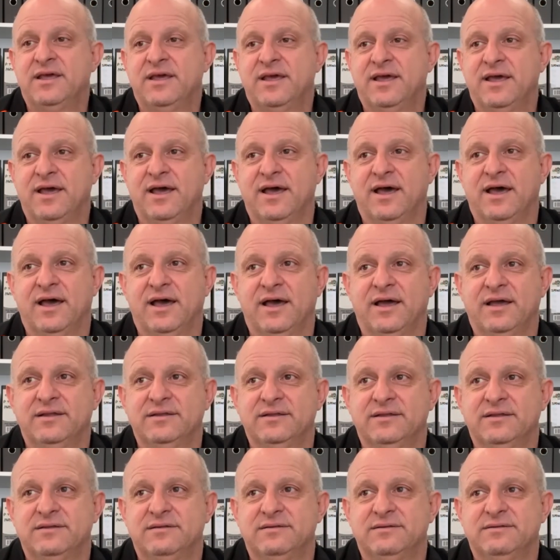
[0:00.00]

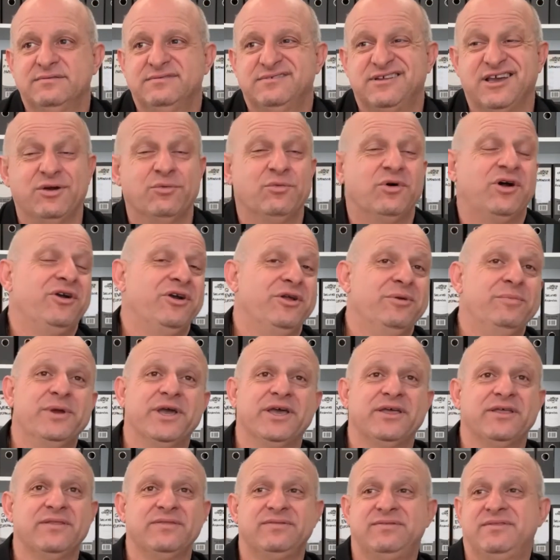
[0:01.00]
Don't worry
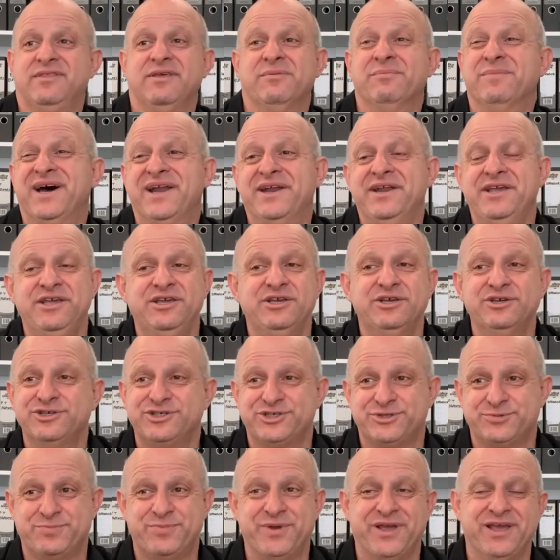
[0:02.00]
about the money you
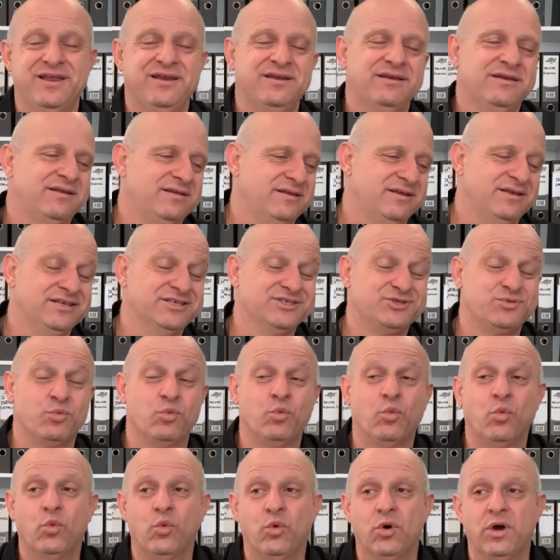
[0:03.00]
spend, is
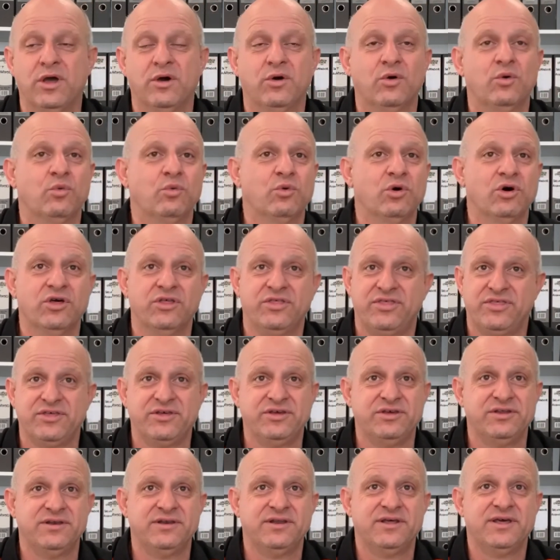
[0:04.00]
well worth
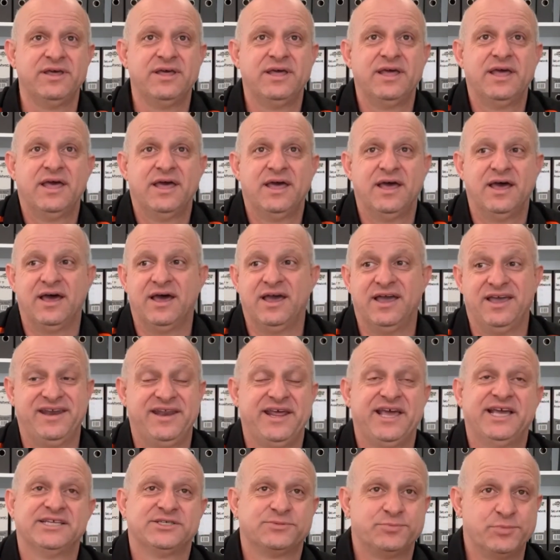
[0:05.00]
it. It
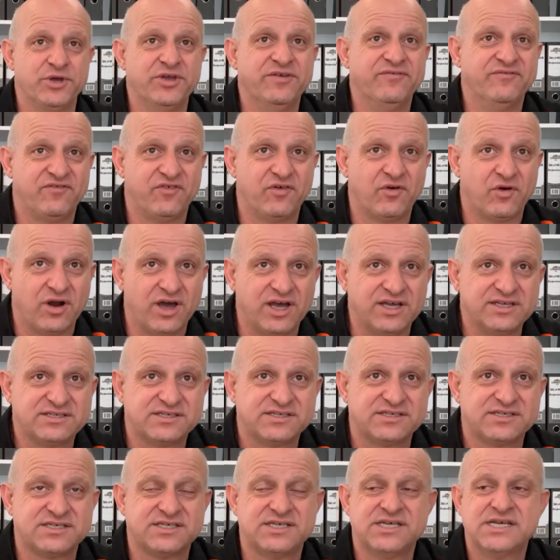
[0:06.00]
has been for
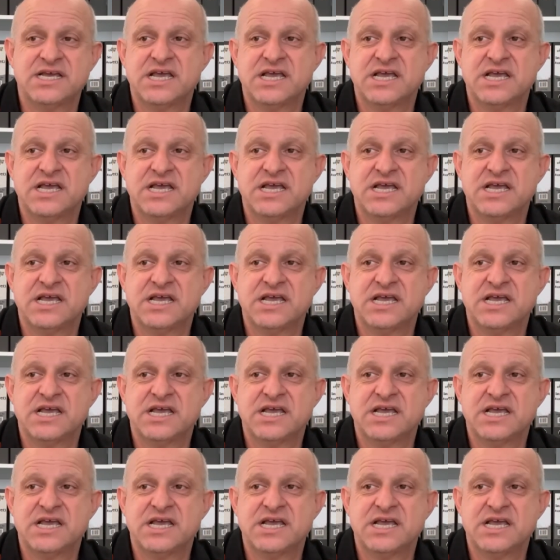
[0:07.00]
us.